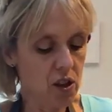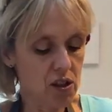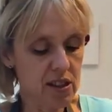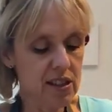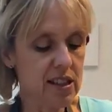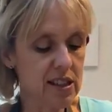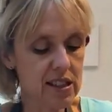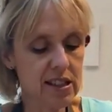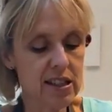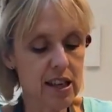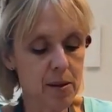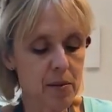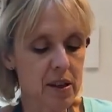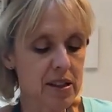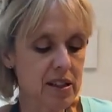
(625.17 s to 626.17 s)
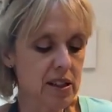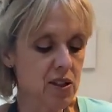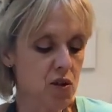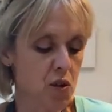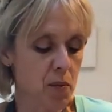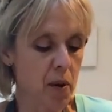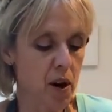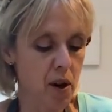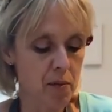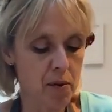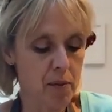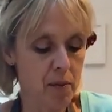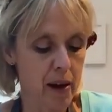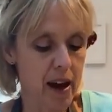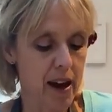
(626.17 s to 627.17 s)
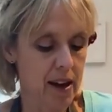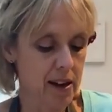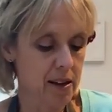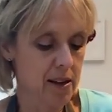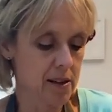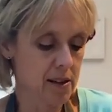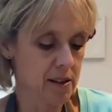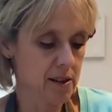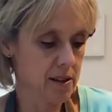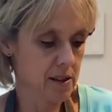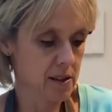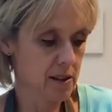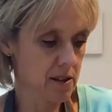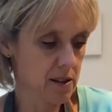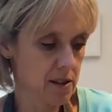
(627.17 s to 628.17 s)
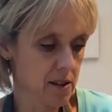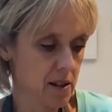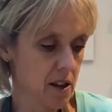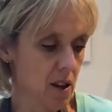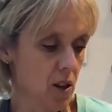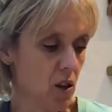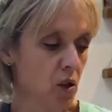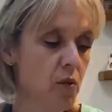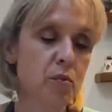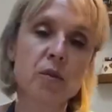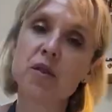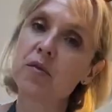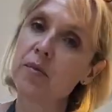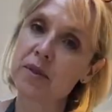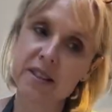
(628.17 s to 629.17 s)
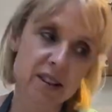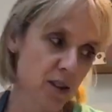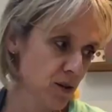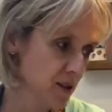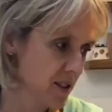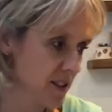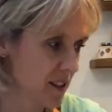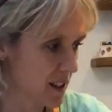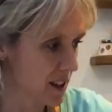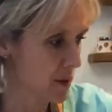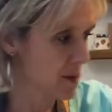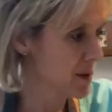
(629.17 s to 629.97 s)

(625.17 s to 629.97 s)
You just need to tip this into a piping bag. Oh, move my salsa